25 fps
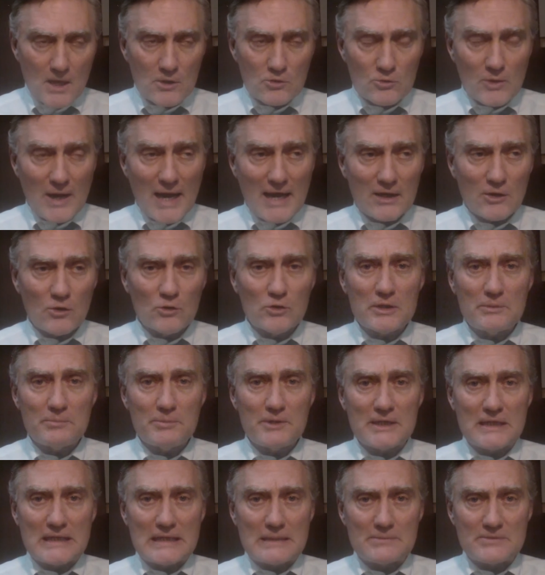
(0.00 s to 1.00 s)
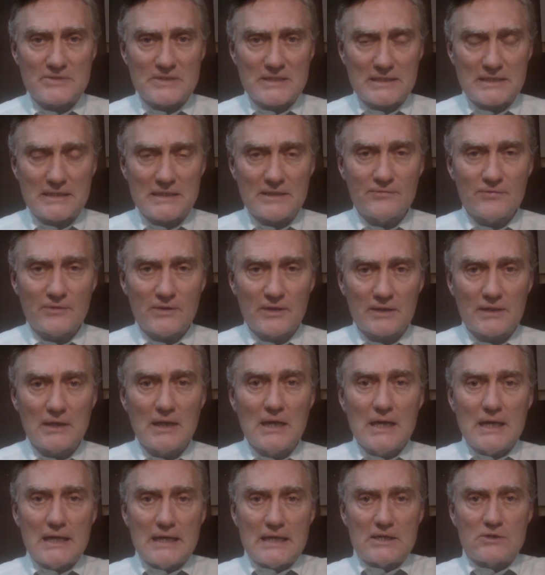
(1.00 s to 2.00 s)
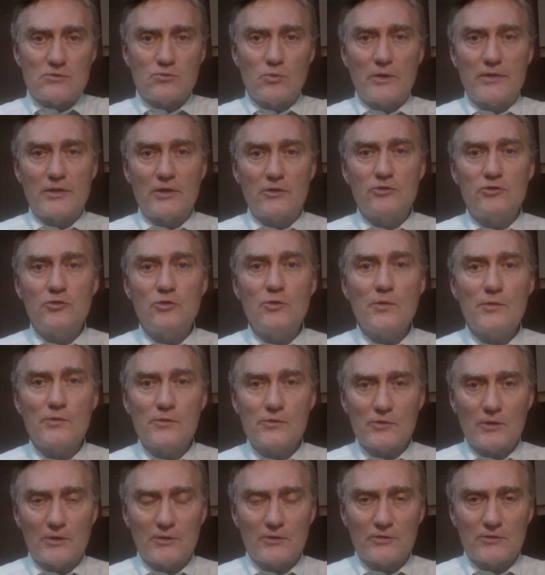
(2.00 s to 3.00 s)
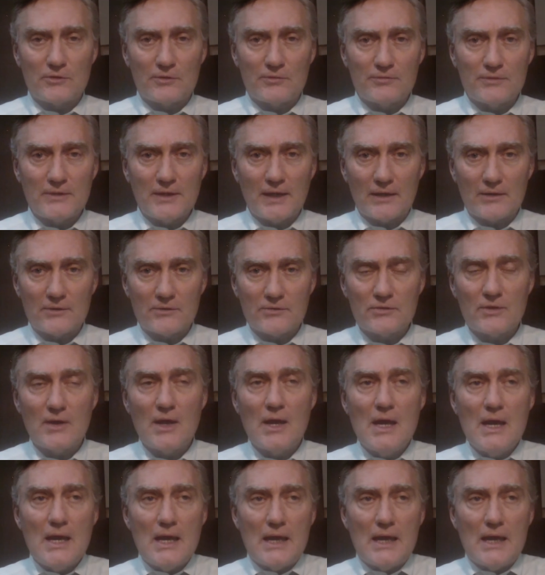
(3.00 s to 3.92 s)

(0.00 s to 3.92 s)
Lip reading: Crack only becomes significant is when the tooth starts to flex,